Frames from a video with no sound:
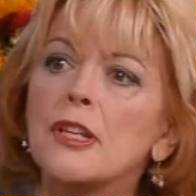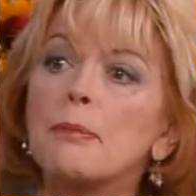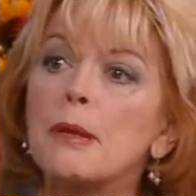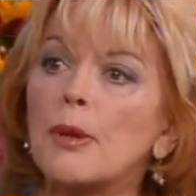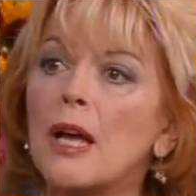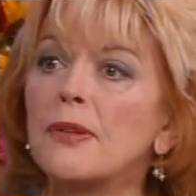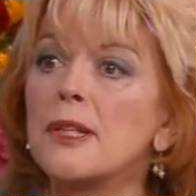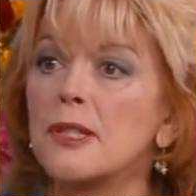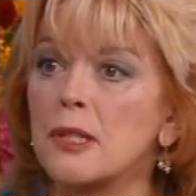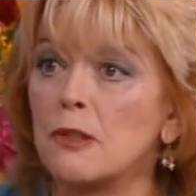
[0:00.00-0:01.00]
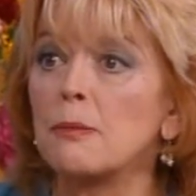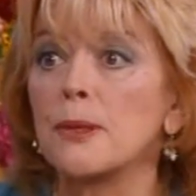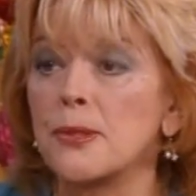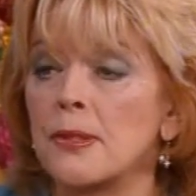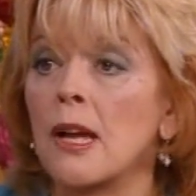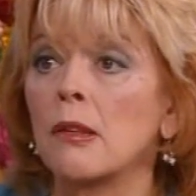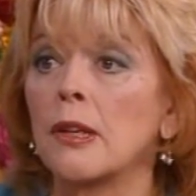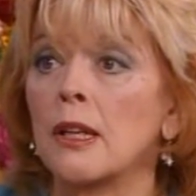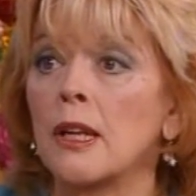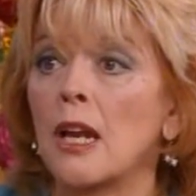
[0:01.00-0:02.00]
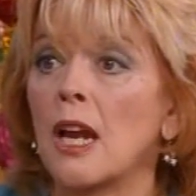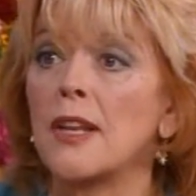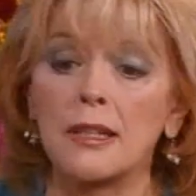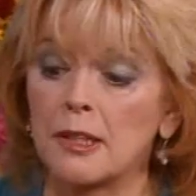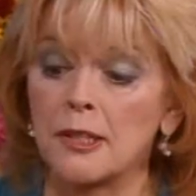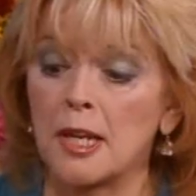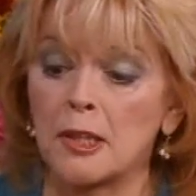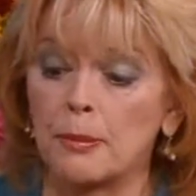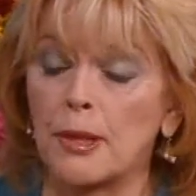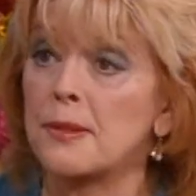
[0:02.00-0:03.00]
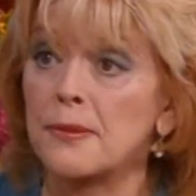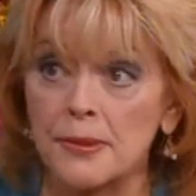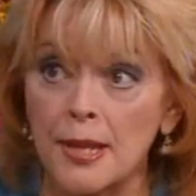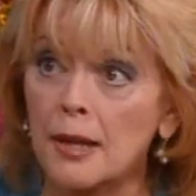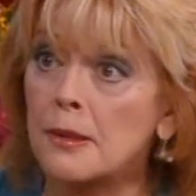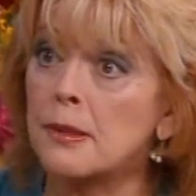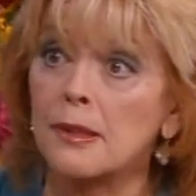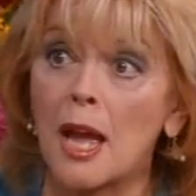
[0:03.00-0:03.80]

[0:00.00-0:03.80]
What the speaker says: Some people have an addictive personality, and that can take the place of sex,